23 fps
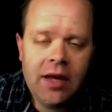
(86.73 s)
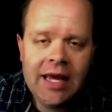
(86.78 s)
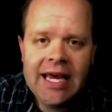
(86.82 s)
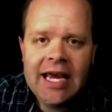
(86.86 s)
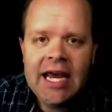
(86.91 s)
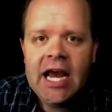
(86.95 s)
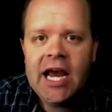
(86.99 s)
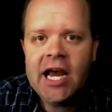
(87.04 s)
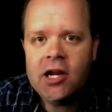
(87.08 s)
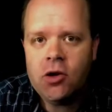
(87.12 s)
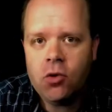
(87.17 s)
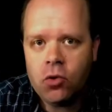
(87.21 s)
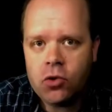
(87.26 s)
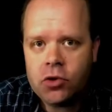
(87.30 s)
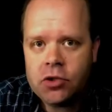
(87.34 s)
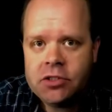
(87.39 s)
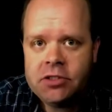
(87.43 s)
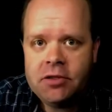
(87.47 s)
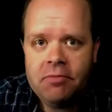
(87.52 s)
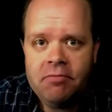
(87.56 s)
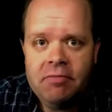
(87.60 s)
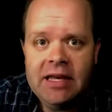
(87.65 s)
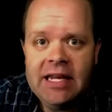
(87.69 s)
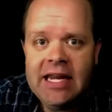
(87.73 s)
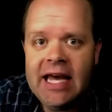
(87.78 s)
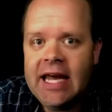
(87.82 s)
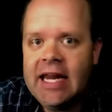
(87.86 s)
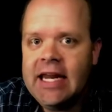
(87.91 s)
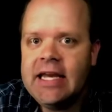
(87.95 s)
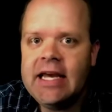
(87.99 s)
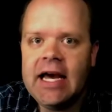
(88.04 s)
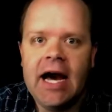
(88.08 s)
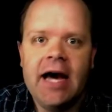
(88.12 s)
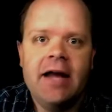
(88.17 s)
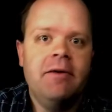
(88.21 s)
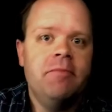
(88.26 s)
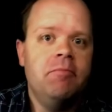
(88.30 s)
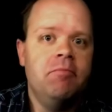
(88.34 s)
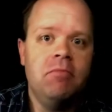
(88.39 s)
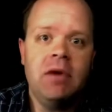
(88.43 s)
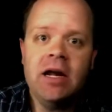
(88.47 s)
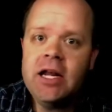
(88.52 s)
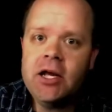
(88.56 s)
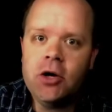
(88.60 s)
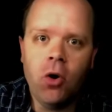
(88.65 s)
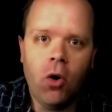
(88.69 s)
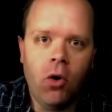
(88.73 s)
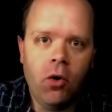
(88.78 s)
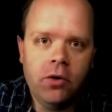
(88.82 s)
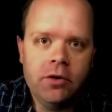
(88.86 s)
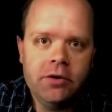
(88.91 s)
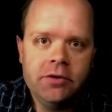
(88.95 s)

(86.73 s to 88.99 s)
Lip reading: in order to meet any kind of money goals.